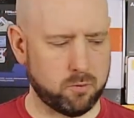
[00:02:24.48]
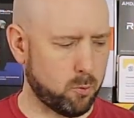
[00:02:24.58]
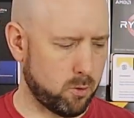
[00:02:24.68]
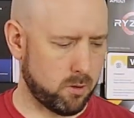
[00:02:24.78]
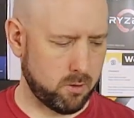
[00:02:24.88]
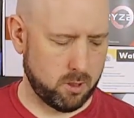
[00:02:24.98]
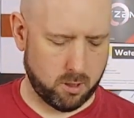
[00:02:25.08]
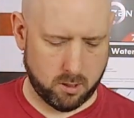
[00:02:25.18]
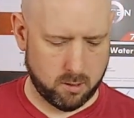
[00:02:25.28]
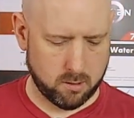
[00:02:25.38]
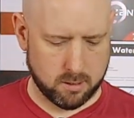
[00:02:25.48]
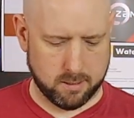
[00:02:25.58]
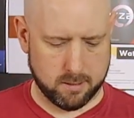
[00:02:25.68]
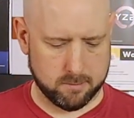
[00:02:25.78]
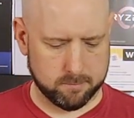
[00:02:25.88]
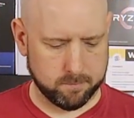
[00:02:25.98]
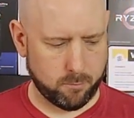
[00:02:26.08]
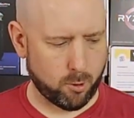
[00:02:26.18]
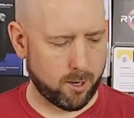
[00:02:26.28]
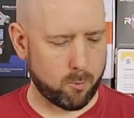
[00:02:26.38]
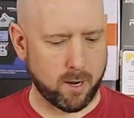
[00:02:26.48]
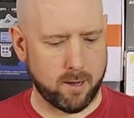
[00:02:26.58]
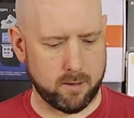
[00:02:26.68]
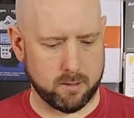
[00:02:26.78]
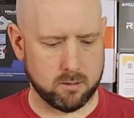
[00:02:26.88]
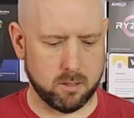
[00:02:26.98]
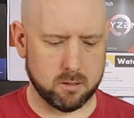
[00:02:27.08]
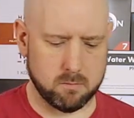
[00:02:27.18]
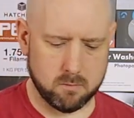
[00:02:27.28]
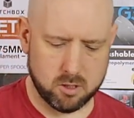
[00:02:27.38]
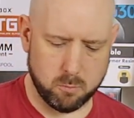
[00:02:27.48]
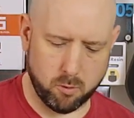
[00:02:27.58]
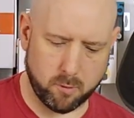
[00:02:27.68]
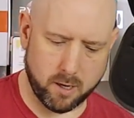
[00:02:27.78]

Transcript: for the um, threaded rod and, and, smooth